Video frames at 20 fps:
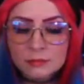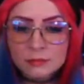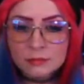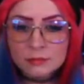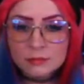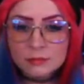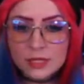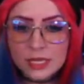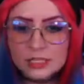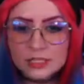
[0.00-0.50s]

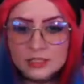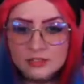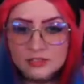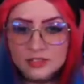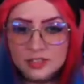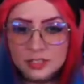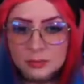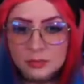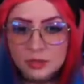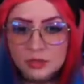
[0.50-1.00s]
That's a
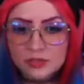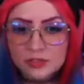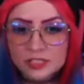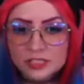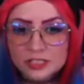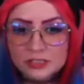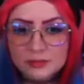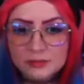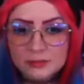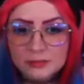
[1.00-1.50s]
fun movie.
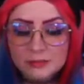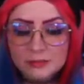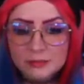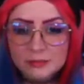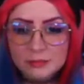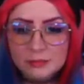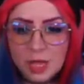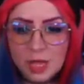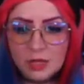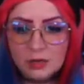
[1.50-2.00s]

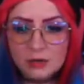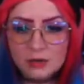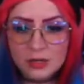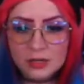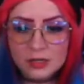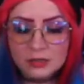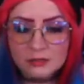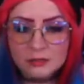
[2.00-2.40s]
I don't know.